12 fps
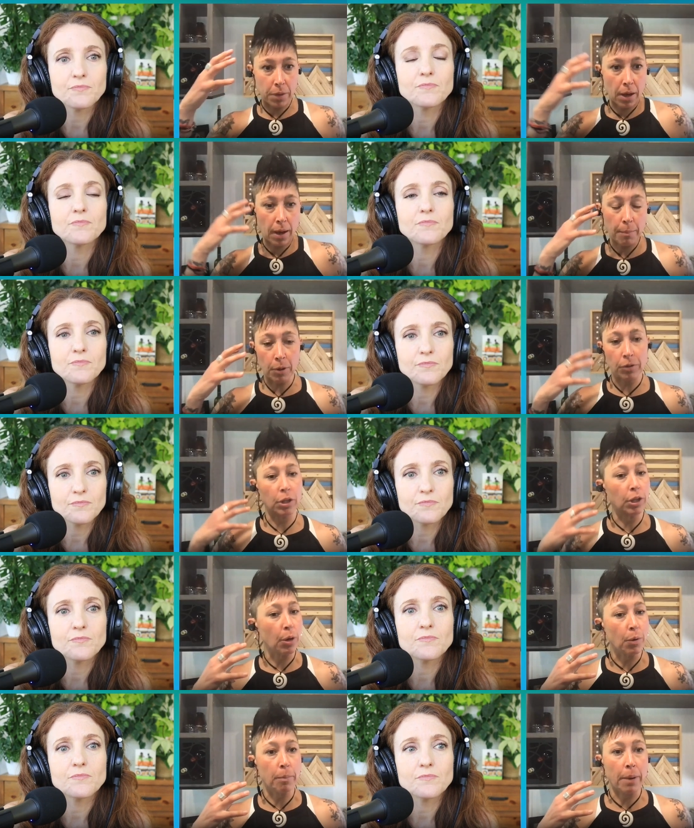Speaker 1: the upper and
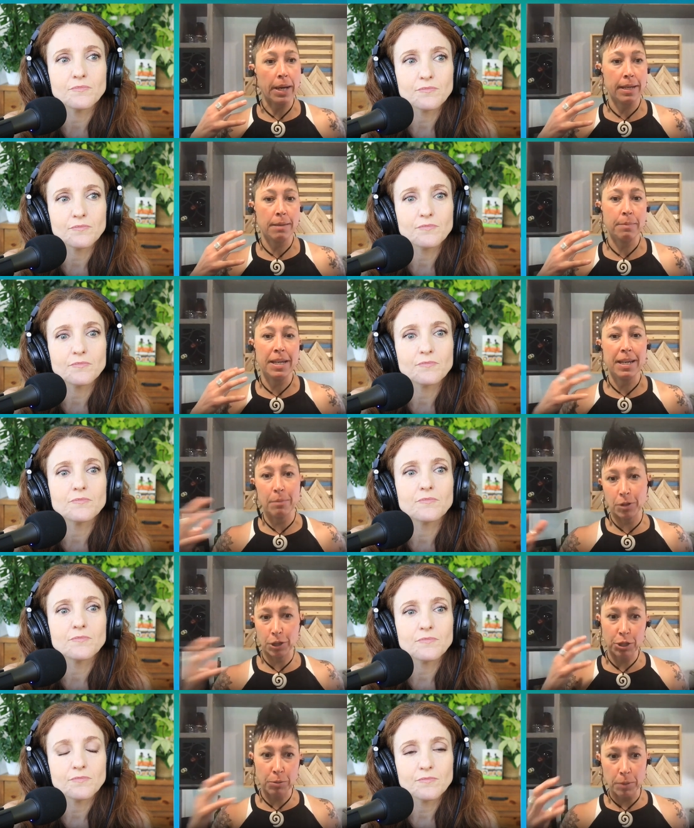the lower body being
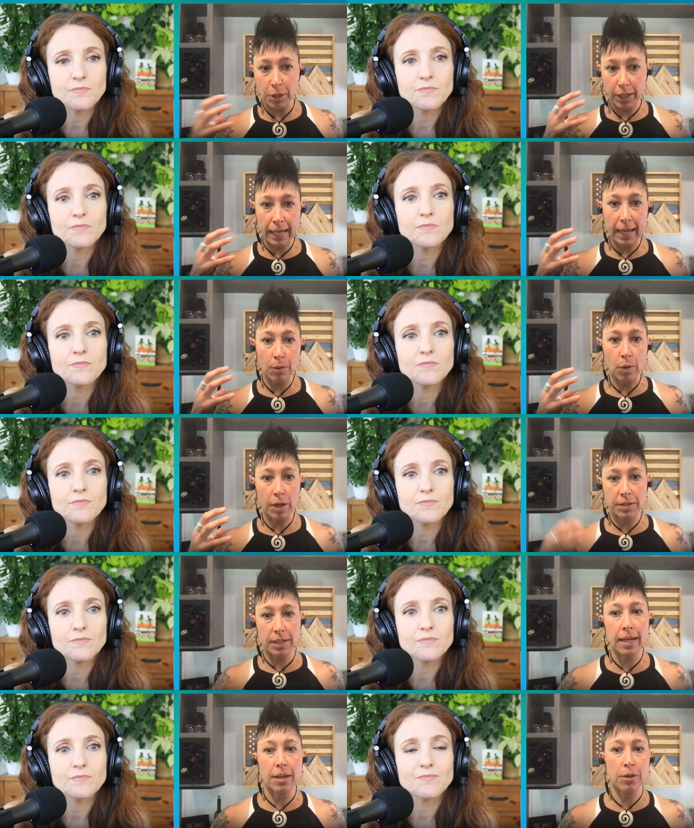able to communicate
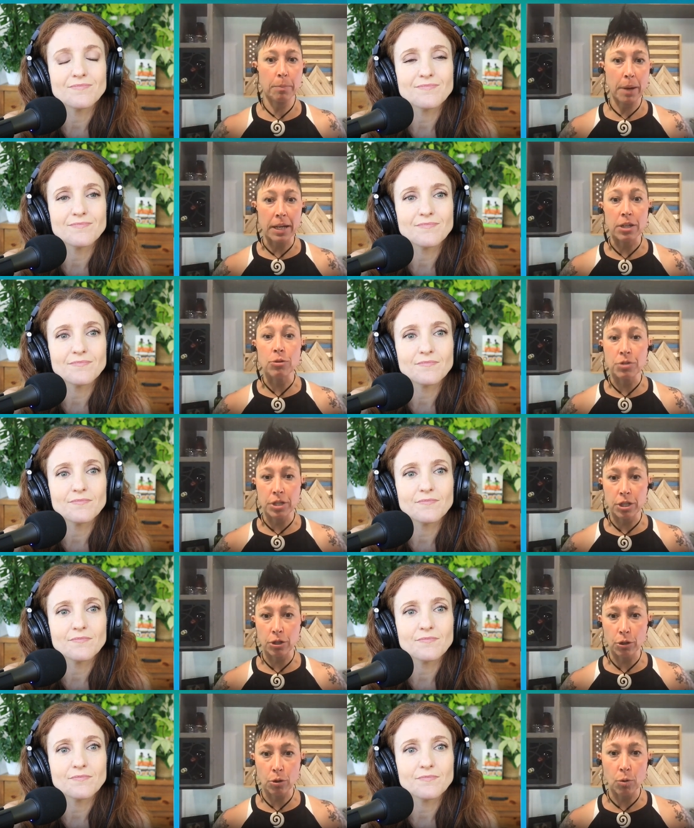well together by
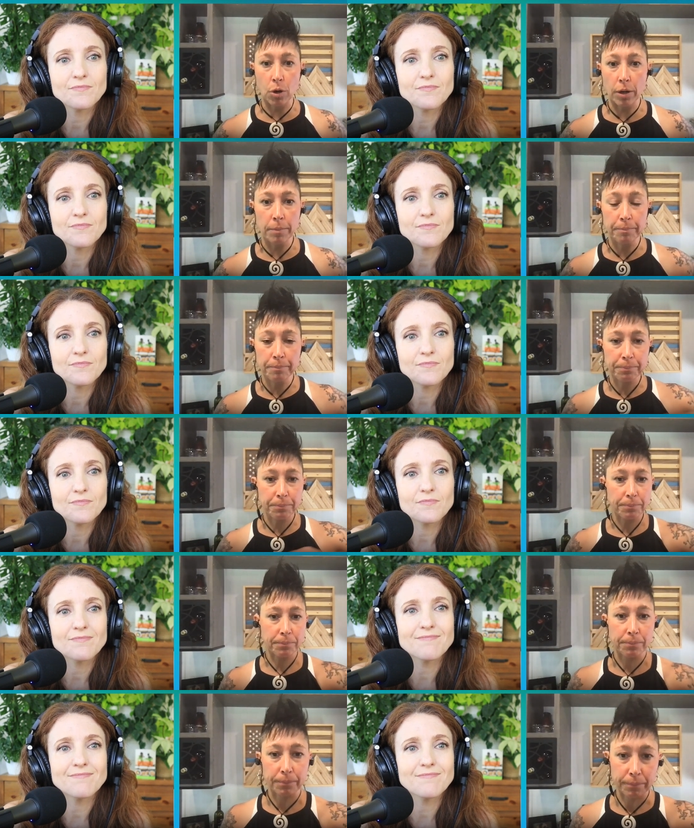using your core.
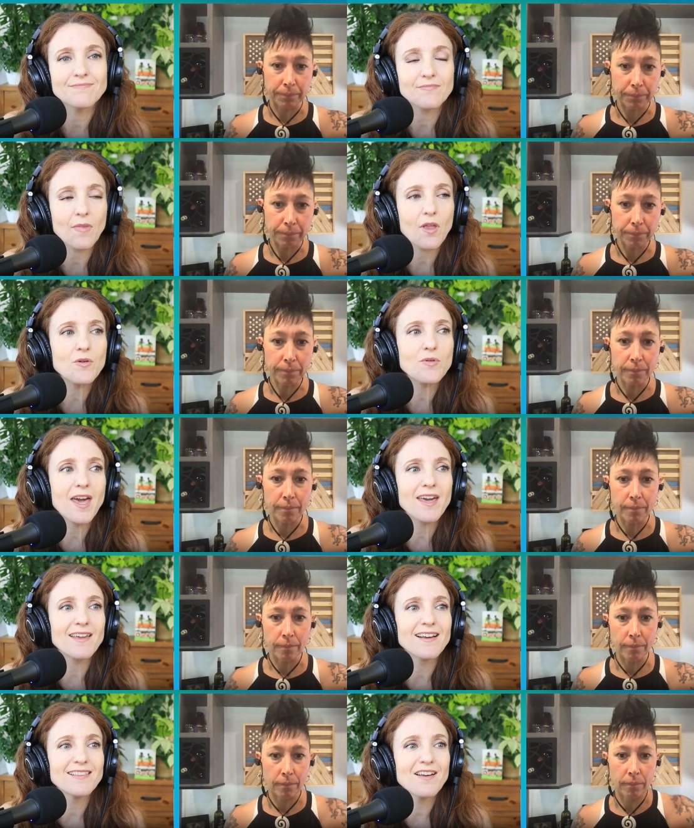
Speaker 2: Mm, okay,
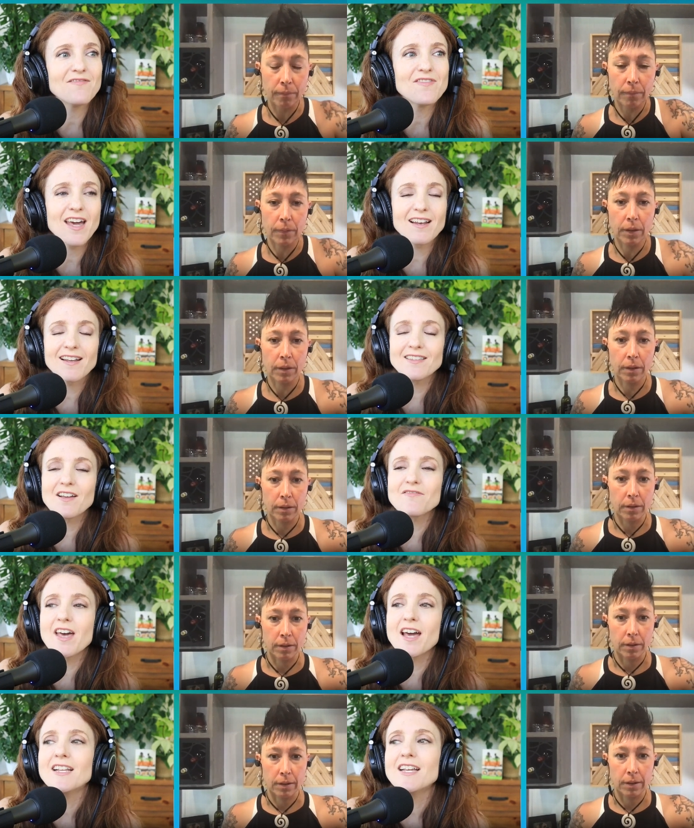I love that. I love
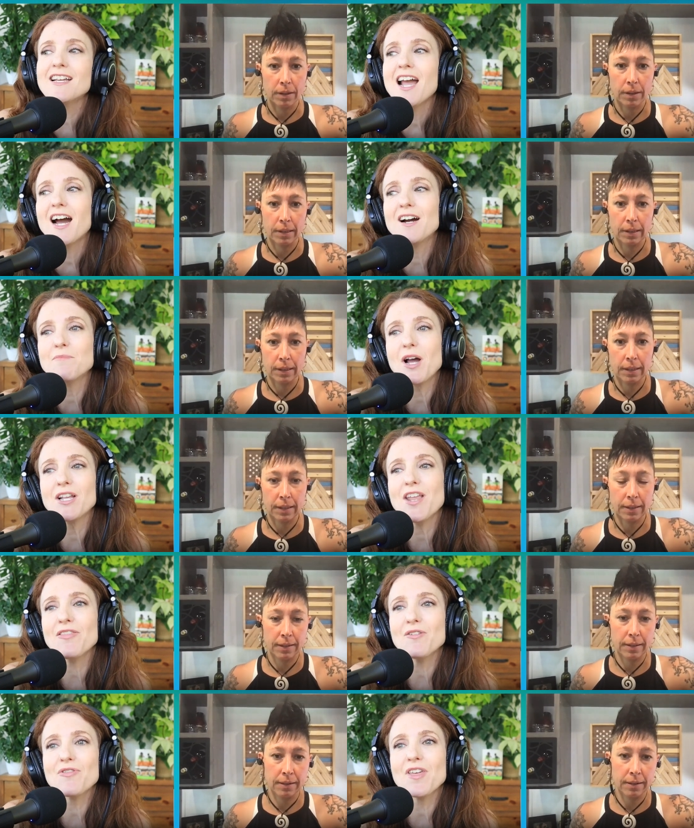that. Um,
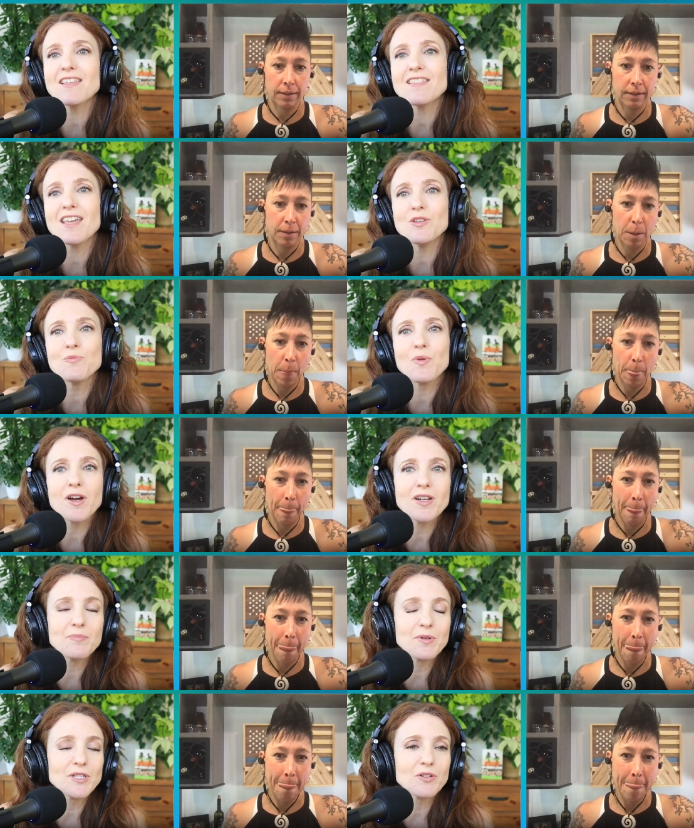another thing that you brought up
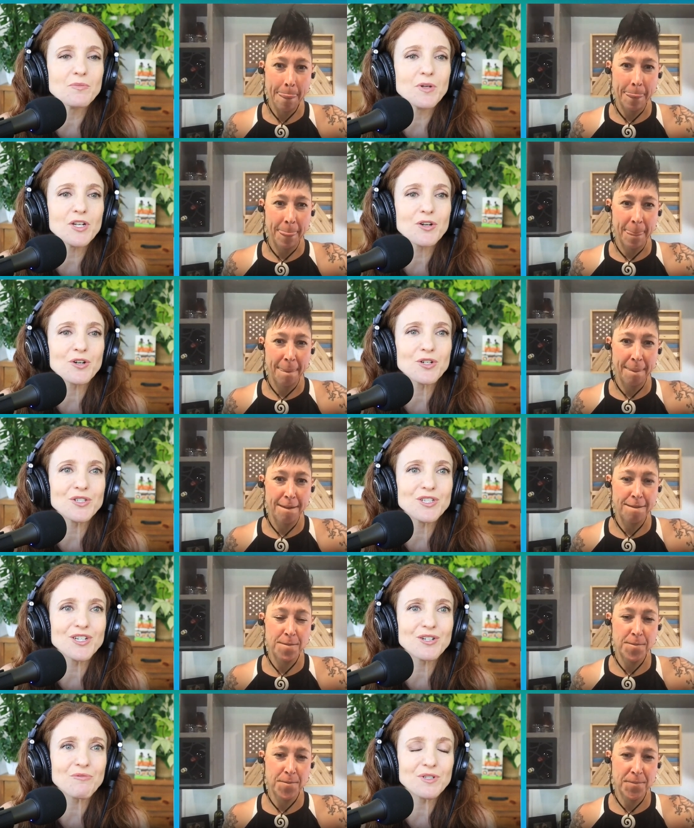a little bit
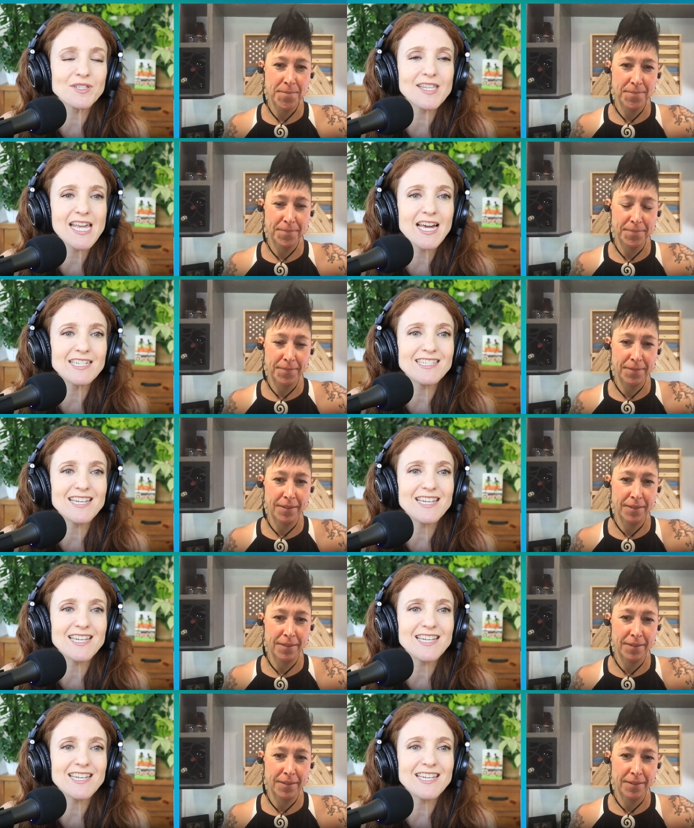earlier was the idea